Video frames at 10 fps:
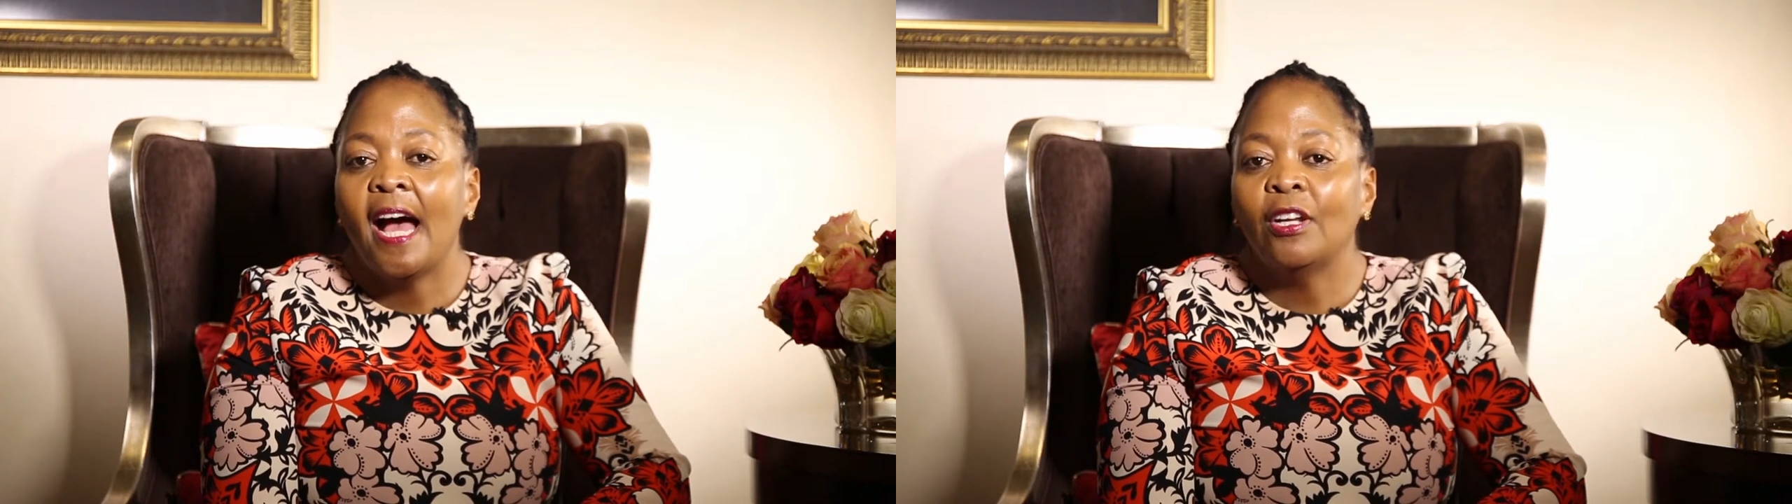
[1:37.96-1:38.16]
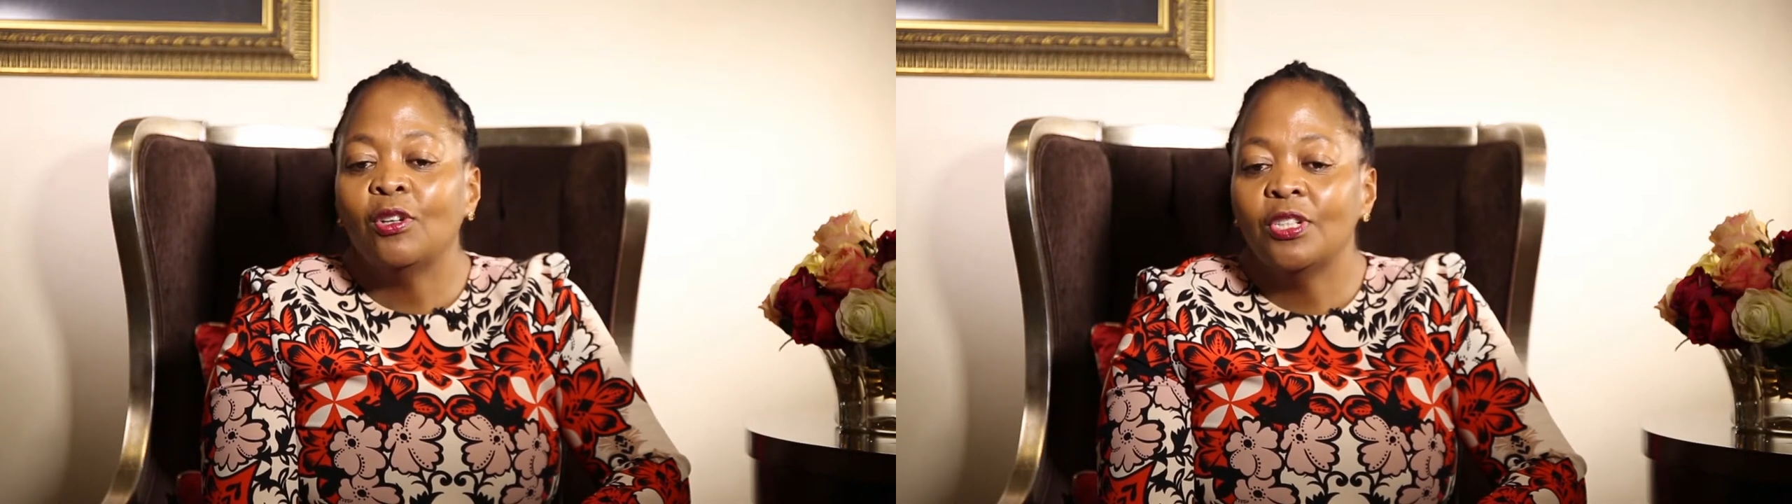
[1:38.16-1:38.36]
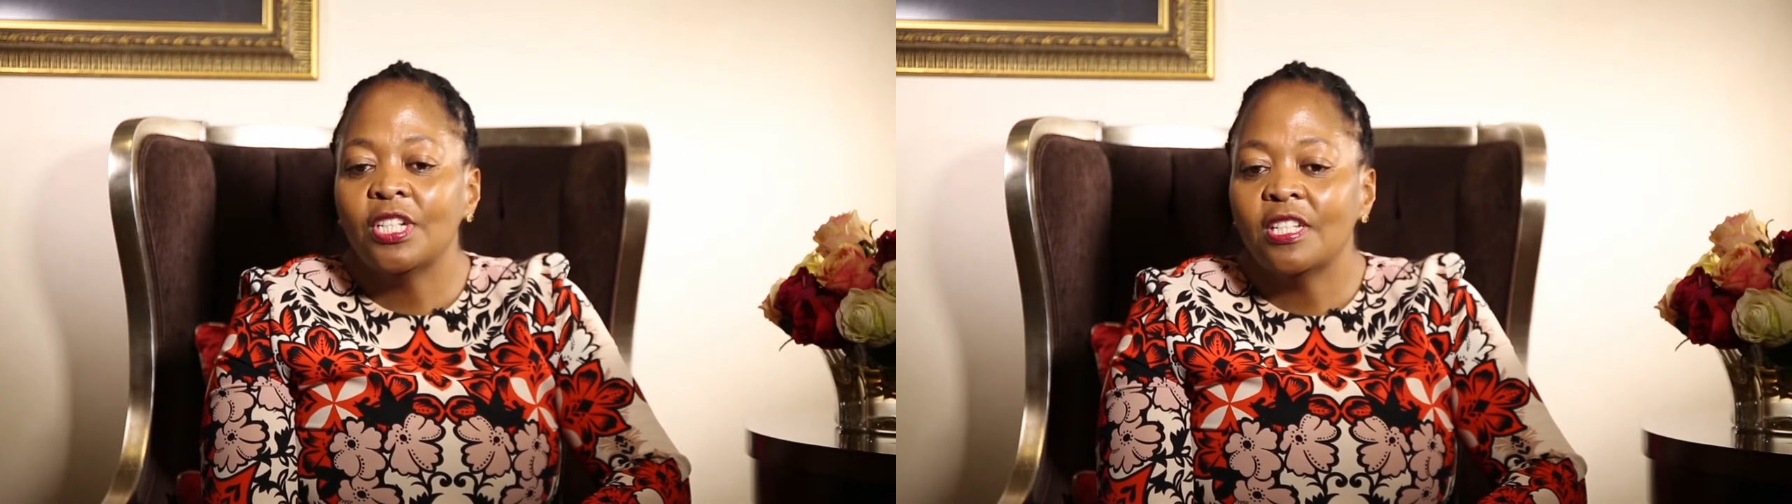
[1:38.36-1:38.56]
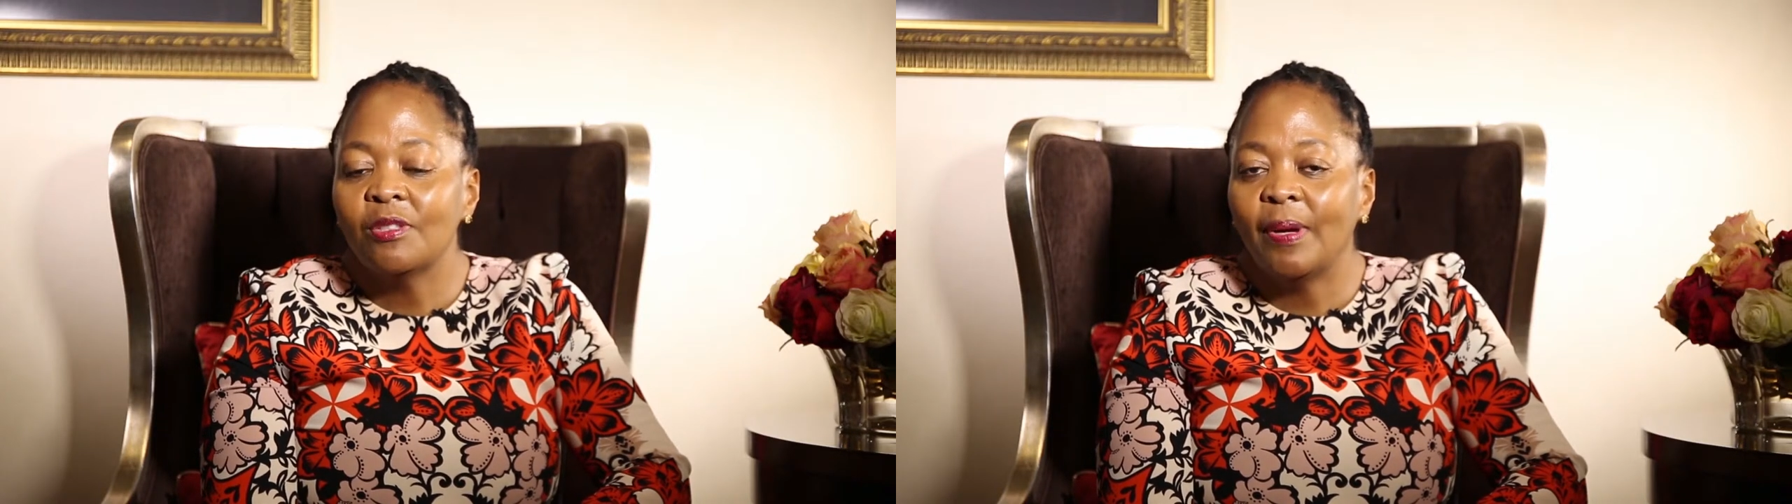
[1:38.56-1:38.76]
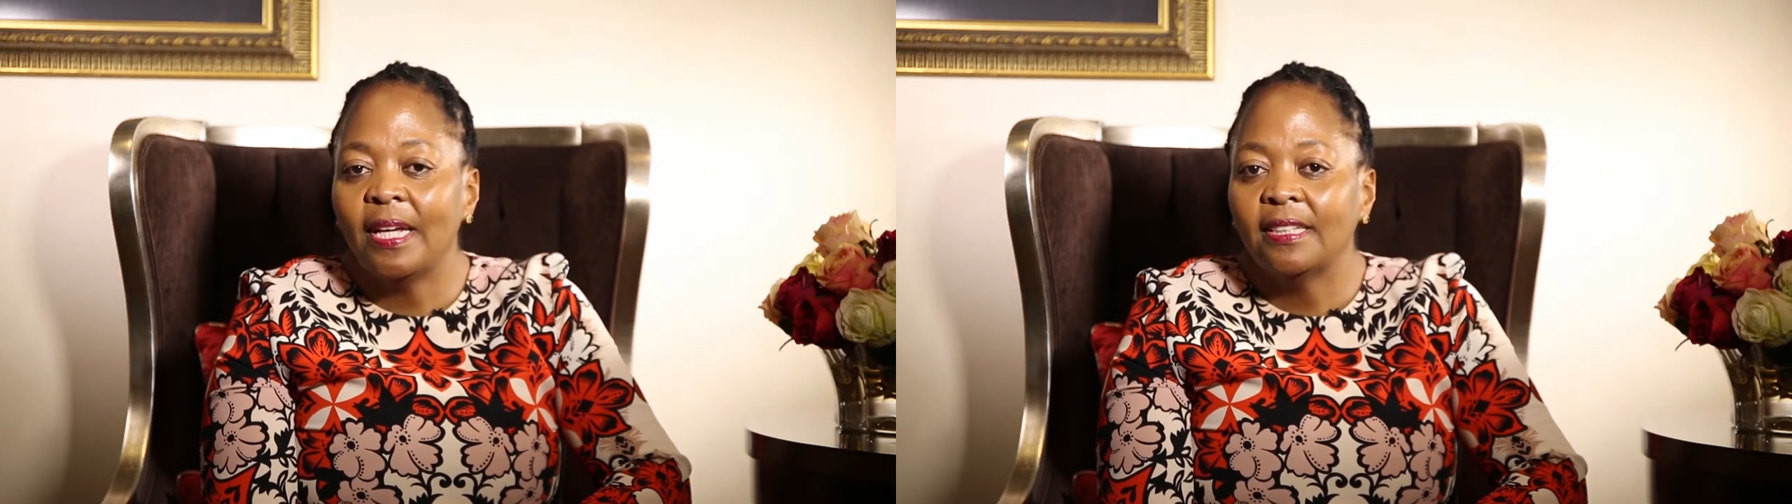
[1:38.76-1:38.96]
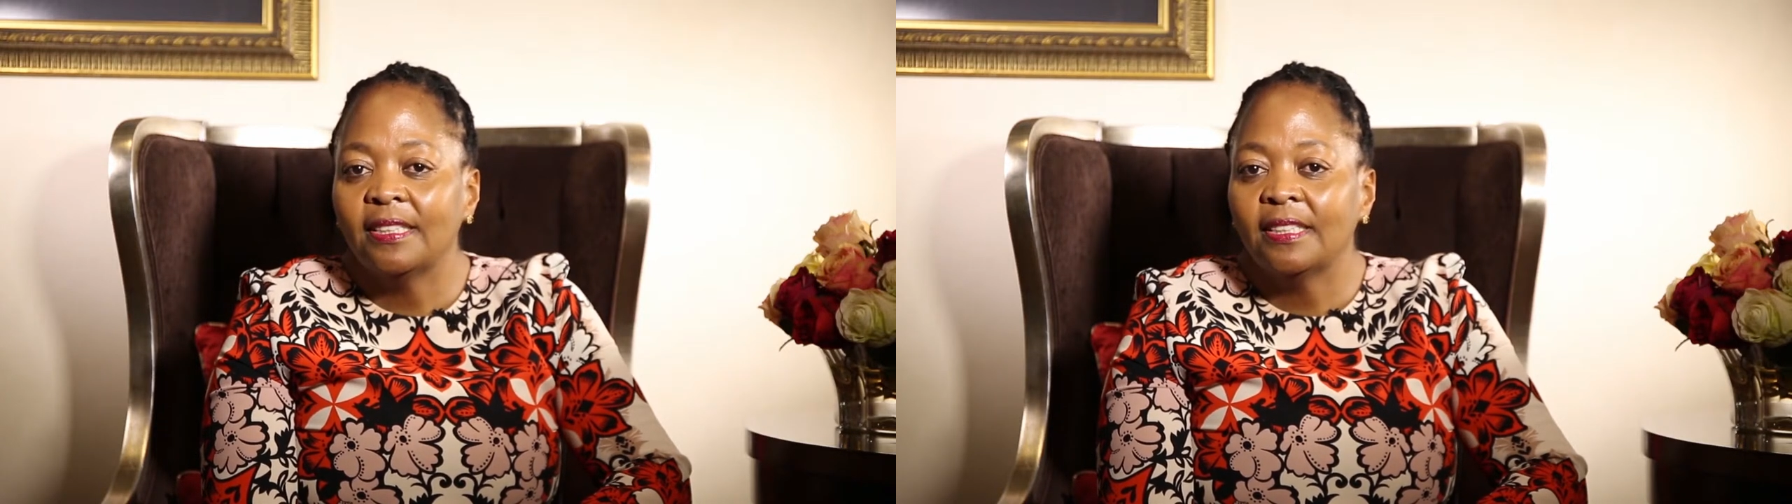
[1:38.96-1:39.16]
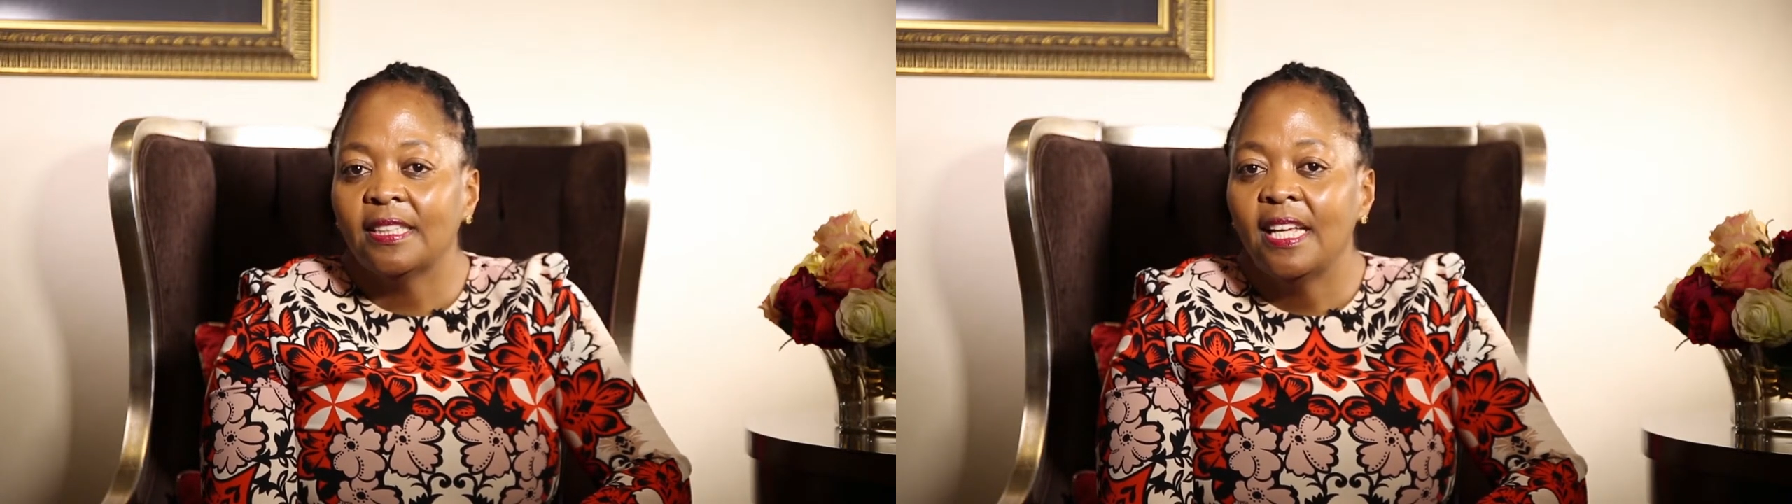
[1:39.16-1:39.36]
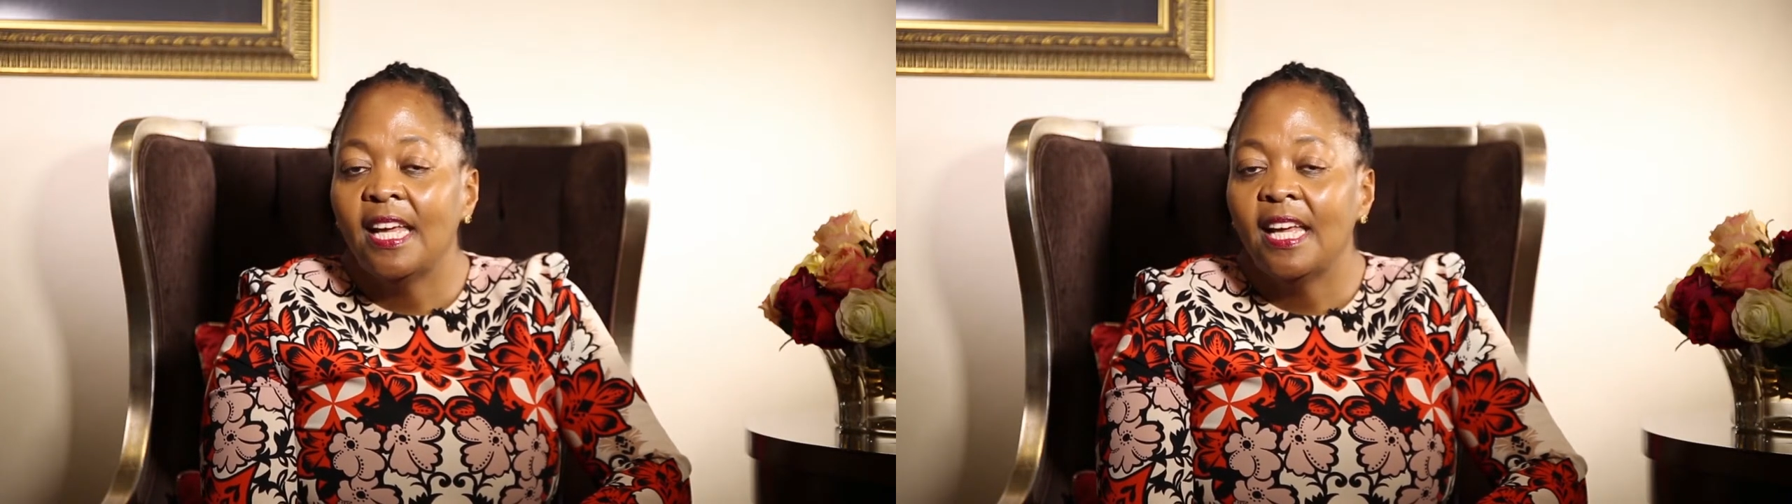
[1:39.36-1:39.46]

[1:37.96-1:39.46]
Unconscious bias